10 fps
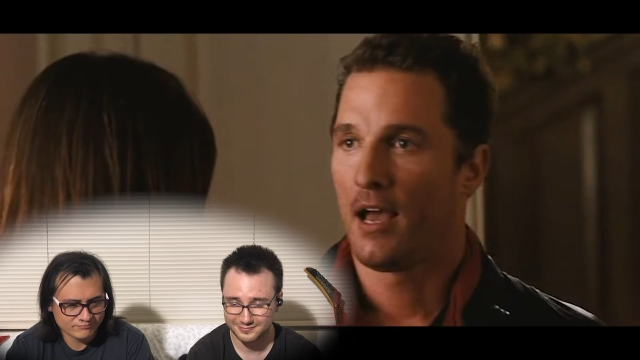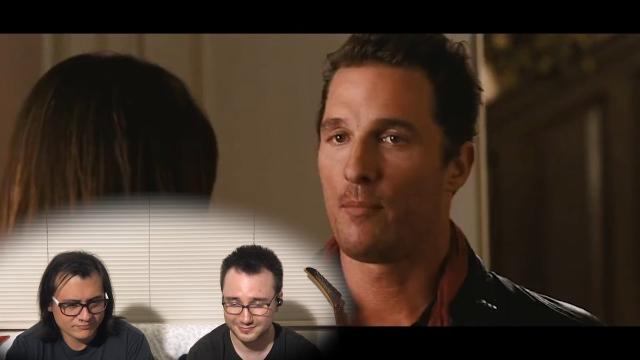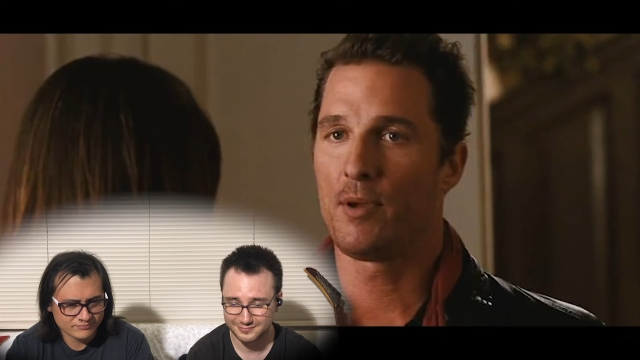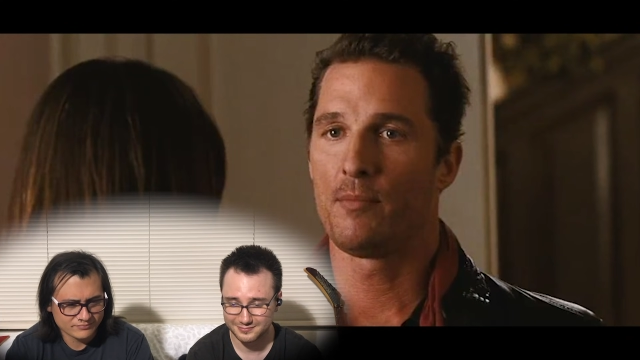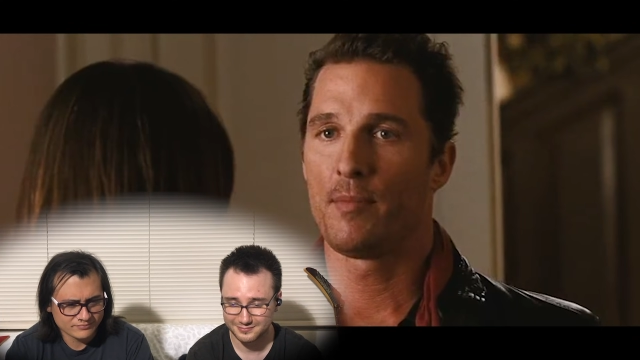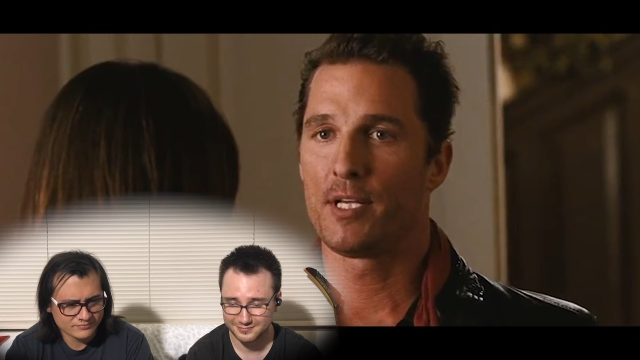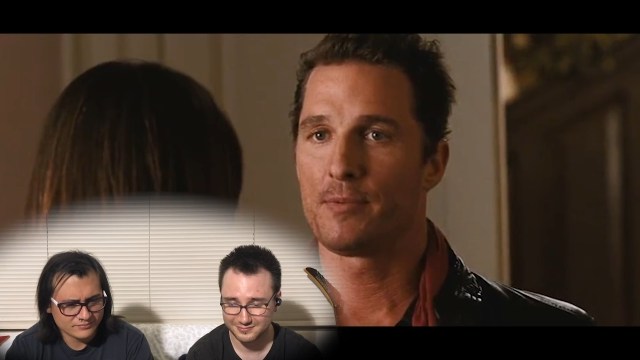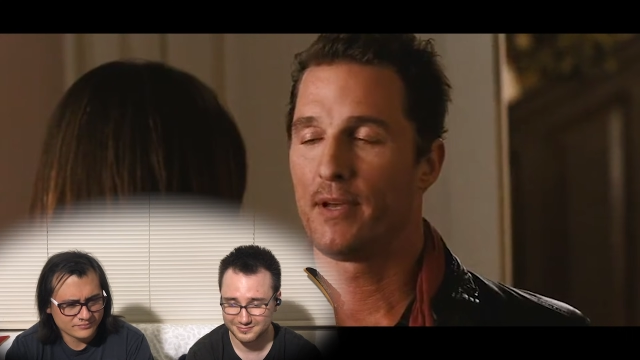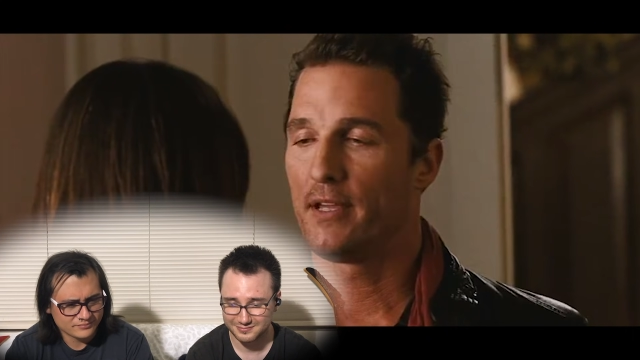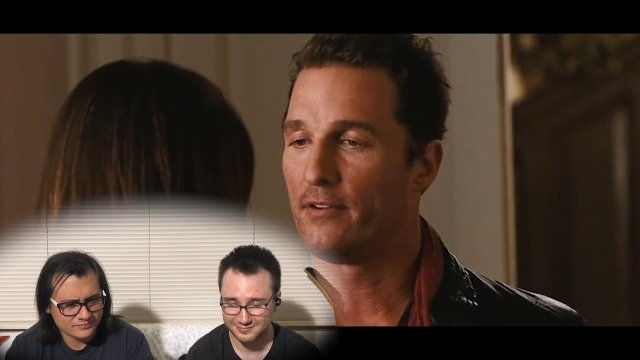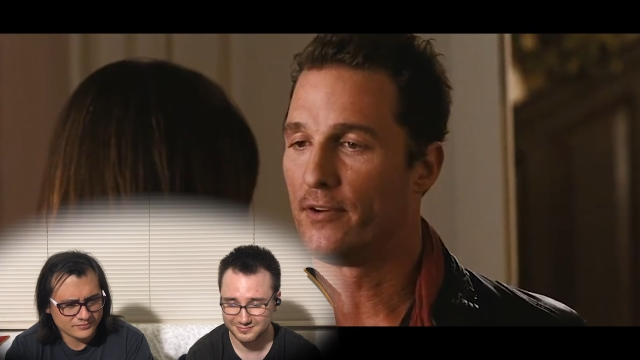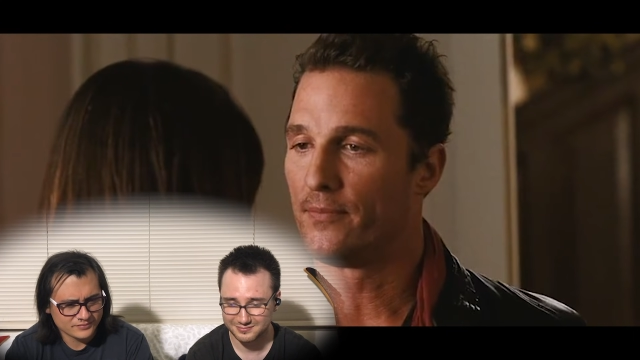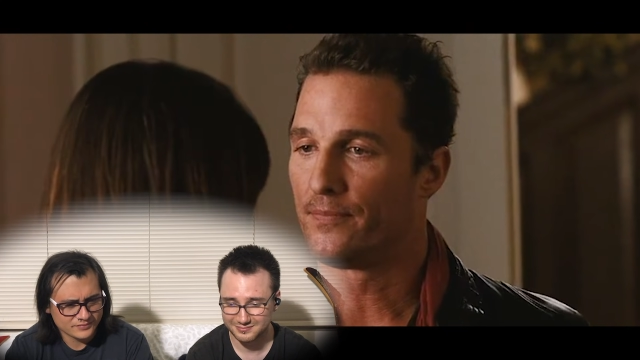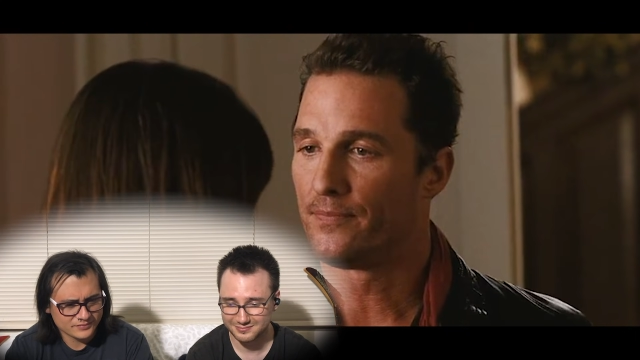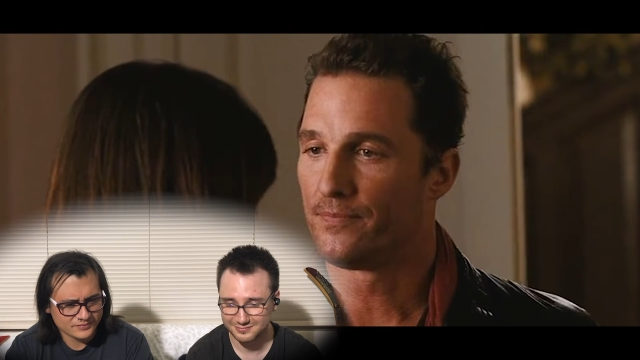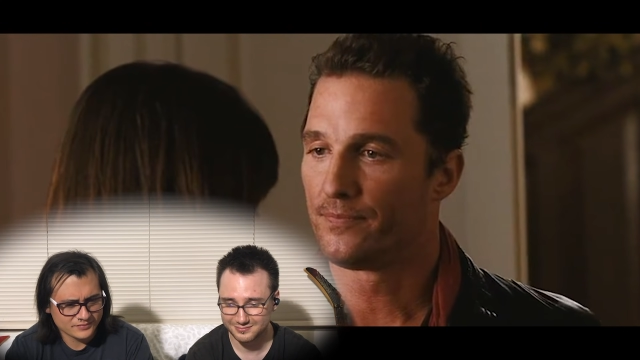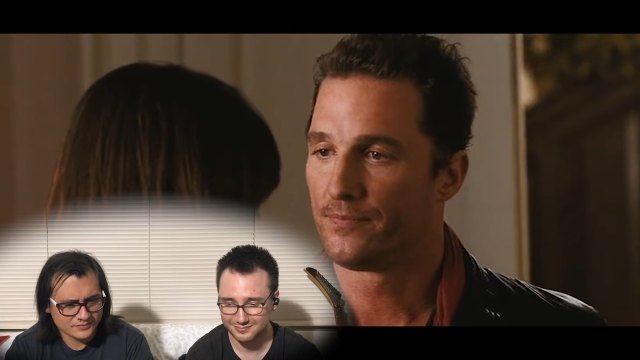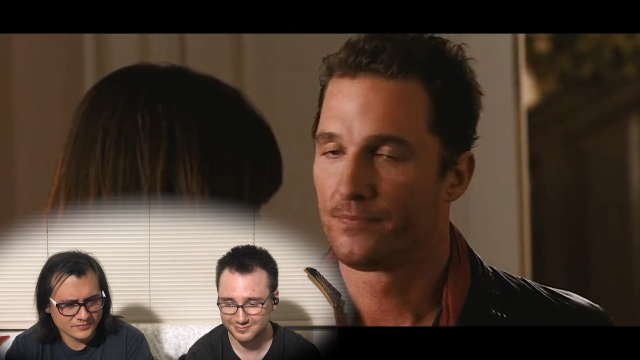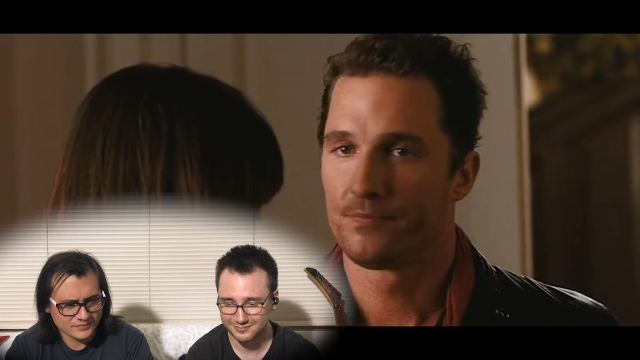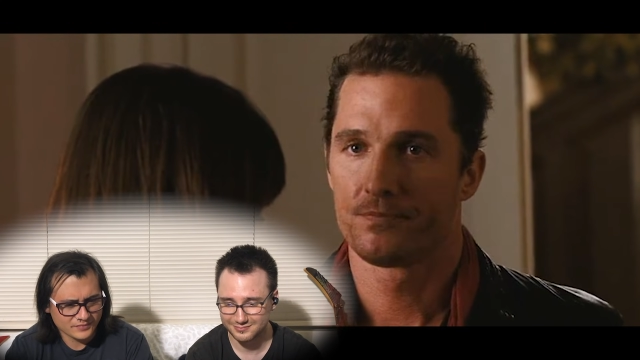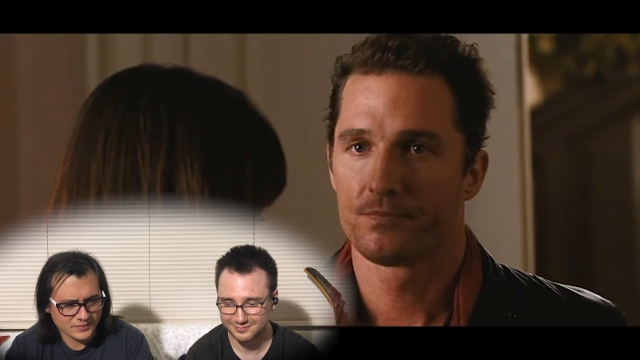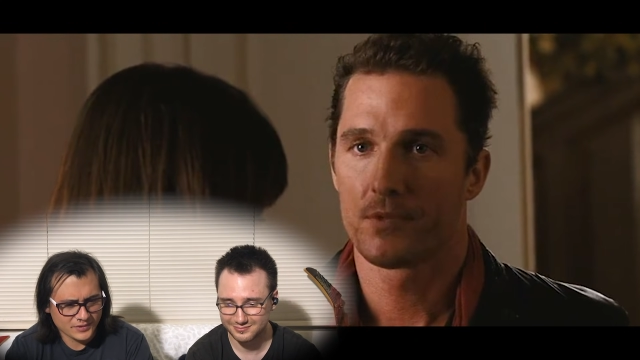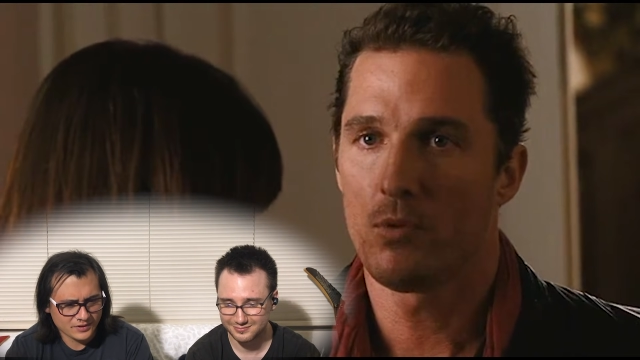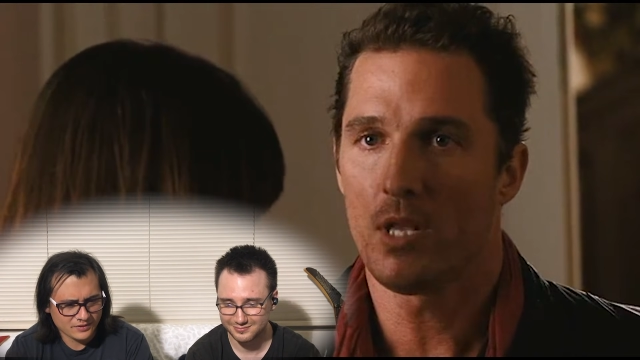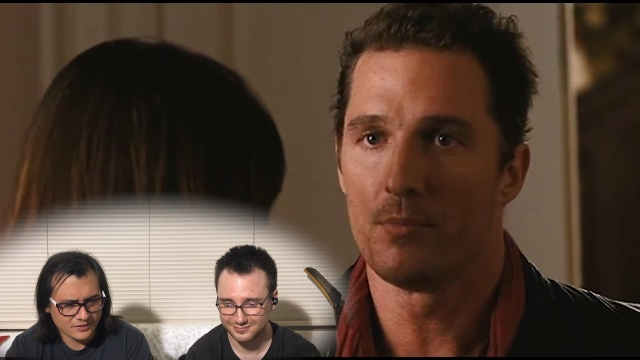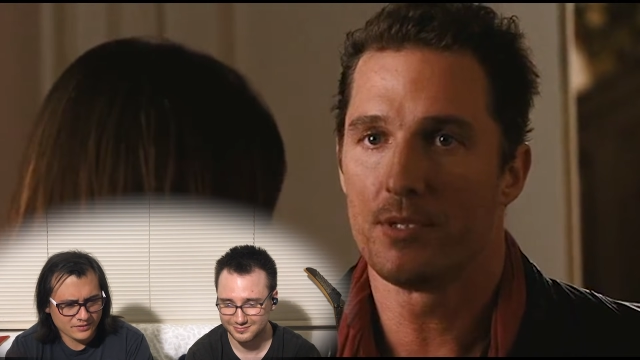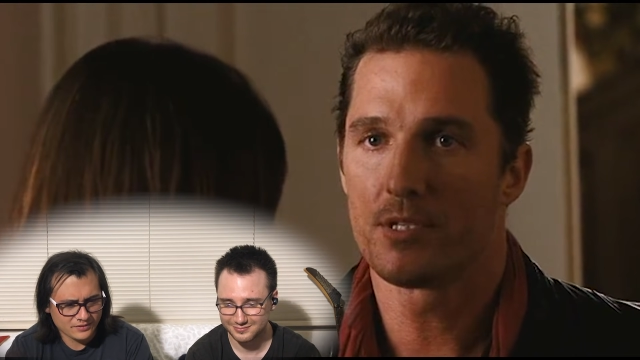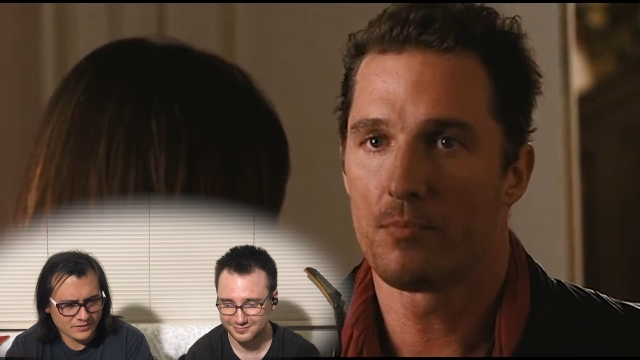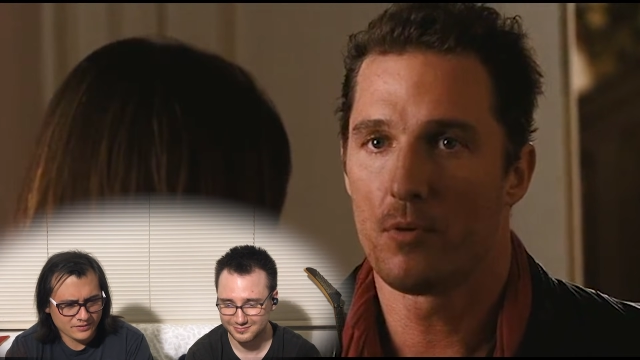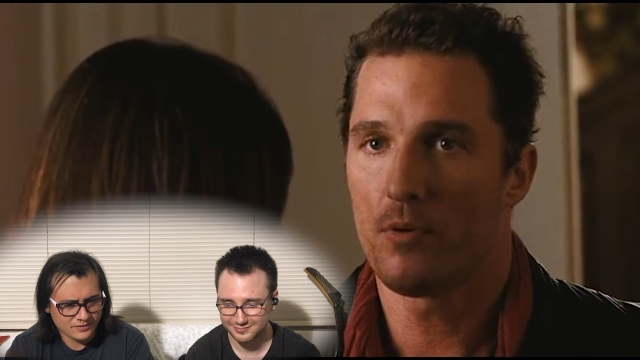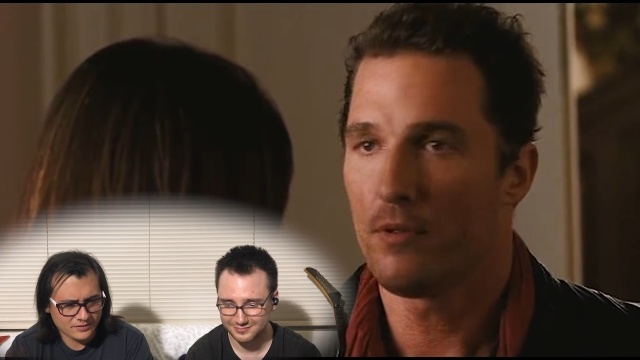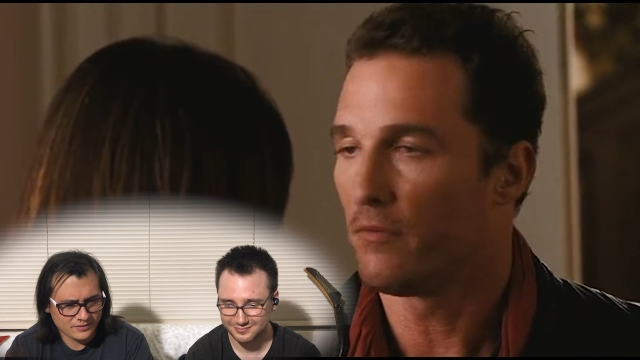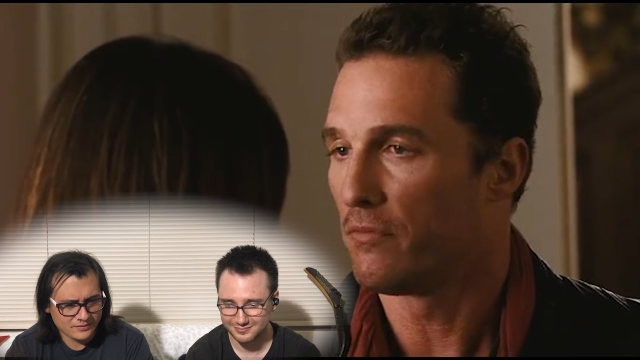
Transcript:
Speaker 1: I'll be on my best behavior. That's what worries me. Well, I'll be supportive.